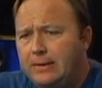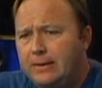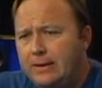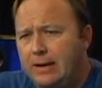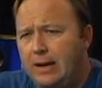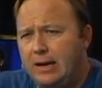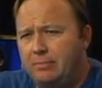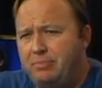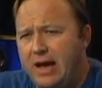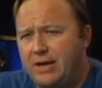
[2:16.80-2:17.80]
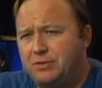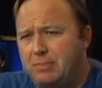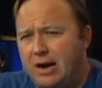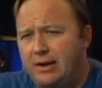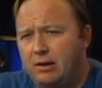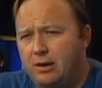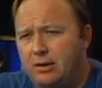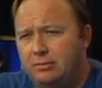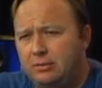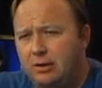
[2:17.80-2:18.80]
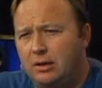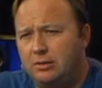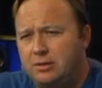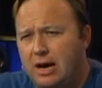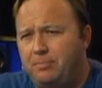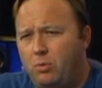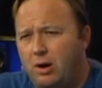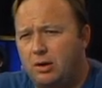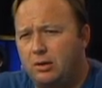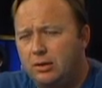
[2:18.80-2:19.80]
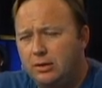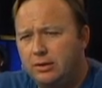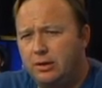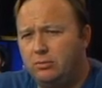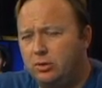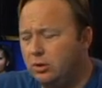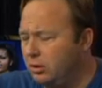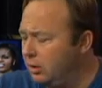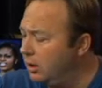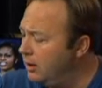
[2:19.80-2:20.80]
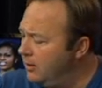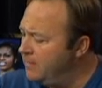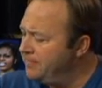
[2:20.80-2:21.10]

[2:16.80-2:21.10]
kind of like a bass biting on a top water, lure.